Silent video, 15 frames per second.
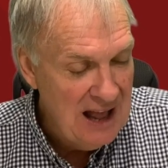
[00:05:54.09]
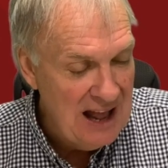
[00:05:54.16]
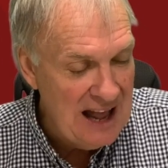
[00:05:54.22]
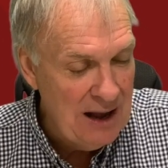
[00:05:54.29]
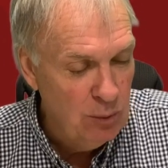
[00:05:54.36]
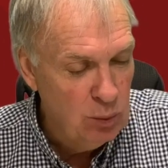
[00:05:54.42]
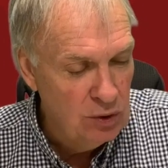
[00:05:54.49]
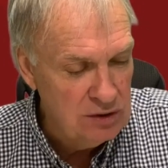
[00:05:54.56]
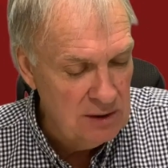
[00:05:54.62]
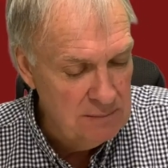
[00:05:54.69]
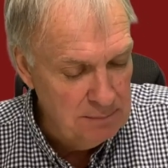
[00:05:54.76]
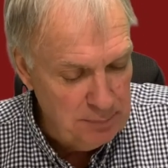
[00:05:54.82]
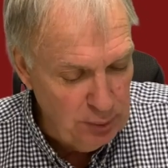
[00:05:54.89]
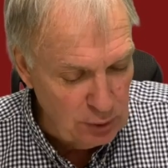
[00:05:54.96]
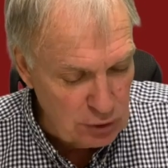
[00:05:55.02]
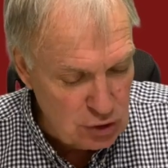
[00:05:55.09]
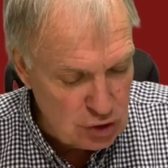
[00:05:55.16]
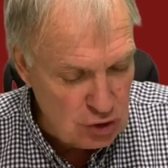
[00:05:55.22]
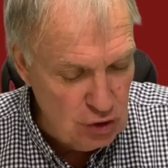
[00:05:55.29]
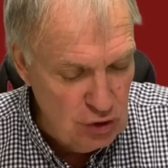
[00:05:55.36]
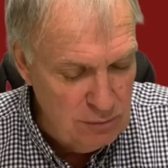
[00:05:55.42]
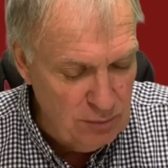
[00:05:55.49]
I wouldn't put
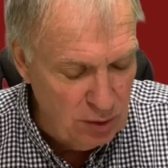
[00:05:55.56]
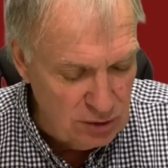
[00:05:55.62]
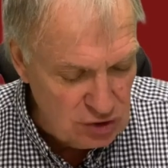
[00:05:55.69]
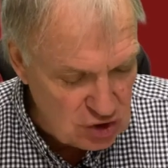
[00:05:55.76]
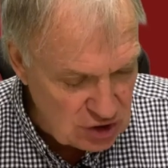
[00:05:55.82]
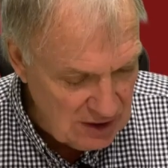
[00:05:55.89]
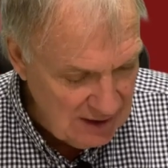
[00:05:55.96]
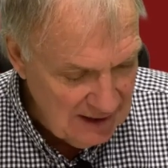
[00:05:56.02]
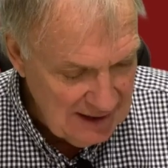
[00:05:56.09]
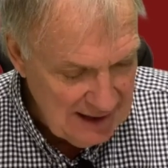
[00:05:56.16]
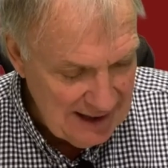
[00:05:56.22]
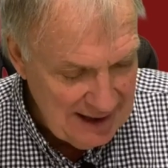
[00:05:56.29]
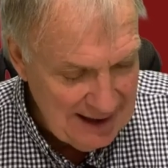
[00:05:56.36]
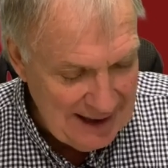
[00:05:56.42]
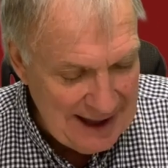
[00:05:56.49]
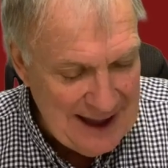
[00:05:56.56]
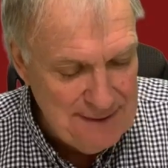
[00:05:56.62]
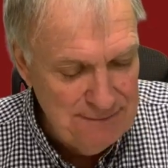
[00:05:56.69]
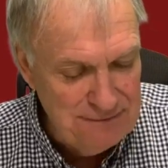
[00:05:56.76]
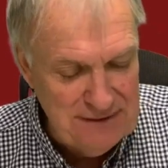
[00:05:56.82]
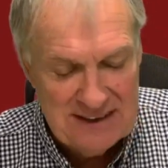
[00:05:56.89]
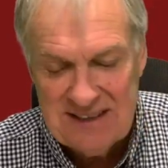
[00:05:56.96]
too much
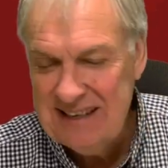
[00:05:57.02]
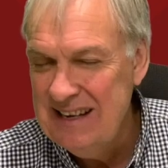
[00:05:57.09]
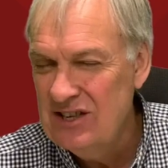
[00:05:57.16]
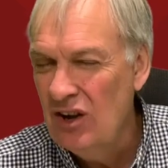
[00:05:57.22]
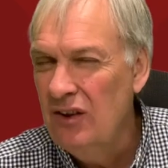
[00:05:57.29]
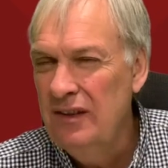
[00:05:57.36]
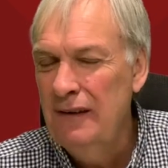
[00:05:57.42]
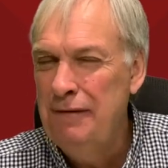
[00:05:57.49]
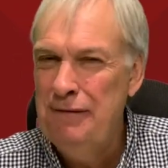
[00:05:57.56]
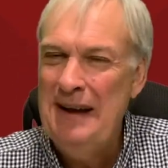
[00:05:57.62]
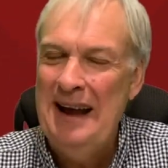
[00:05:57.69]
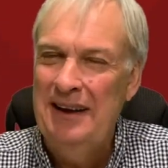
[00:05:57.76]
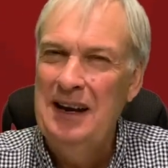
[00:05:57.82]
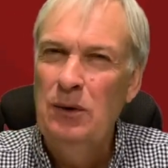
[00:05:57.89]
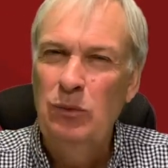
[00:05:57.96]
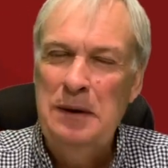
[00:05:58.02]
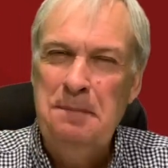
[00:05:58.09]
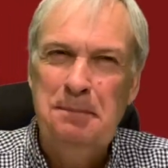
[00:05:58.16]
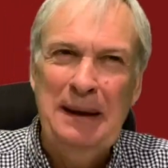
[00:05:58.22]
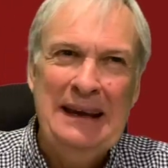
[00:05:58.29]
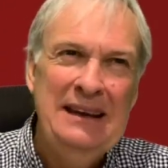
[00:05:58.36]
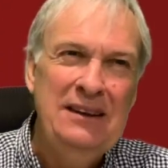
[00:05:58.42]
emphasis on the fact that we
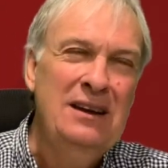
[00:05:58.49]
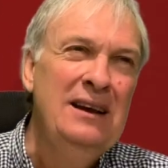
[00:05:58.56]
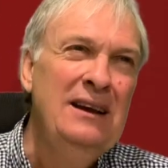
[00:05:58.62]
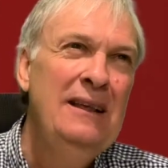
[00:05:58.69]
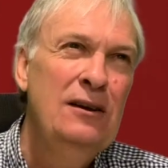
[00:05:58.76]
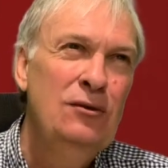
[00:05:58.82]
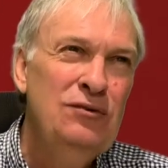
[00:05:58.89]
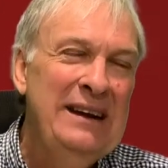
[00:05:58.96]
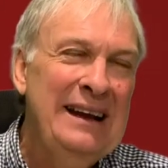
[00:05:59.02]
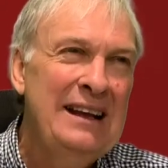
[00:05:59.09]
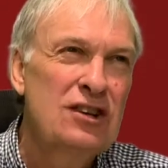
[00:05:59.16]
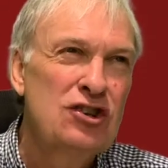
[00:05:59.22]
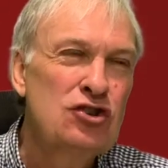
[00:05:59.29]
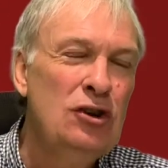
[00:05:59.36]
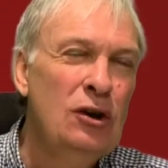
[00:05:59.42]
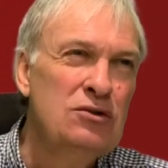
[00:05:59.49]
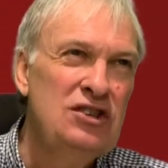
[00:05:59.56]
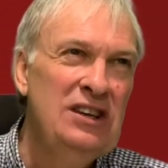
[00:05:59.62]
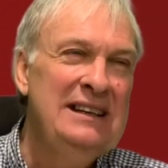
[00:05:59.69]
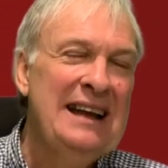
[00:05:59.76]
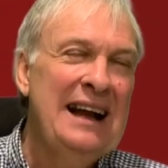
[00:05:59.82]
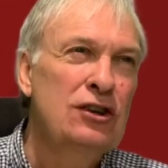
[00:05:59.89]
beat Real
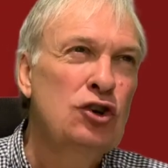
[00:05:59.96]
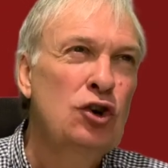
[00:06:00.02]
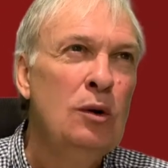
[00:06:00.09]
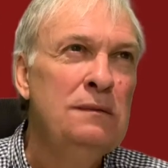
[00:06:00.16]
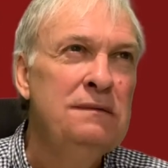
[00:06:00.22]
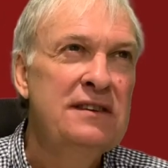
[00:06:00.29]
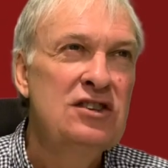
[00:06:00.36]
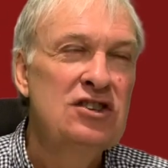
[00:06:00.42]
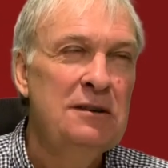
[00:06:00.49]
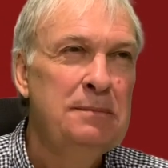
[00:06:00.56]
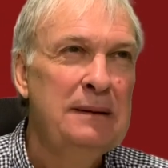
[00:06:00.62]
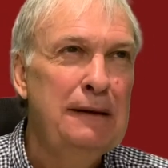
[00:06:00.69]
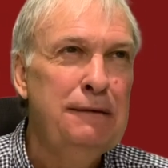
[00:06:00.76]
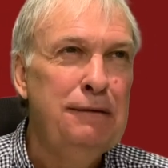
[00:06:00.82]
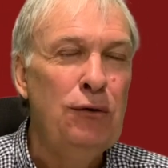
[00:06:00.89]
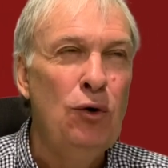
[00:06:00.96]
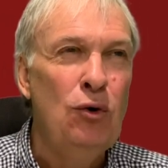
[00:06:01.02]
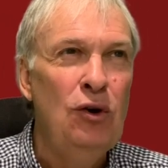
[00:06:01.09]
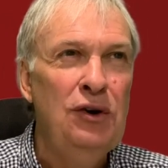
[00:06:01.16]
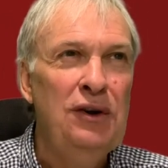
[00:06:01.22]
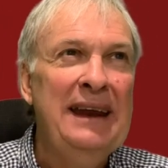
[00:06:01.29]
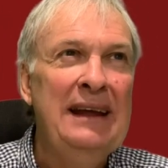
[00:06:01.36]
Sociedad comfortably
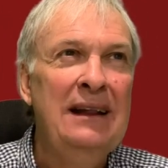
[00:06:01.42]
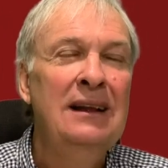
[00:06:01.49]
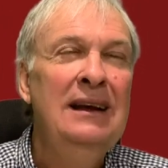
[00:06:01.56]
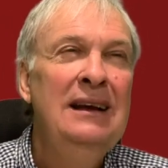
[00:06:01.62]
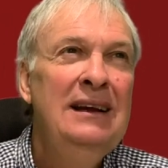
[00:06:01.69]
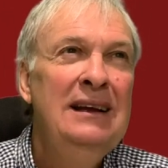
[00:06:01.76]
4-0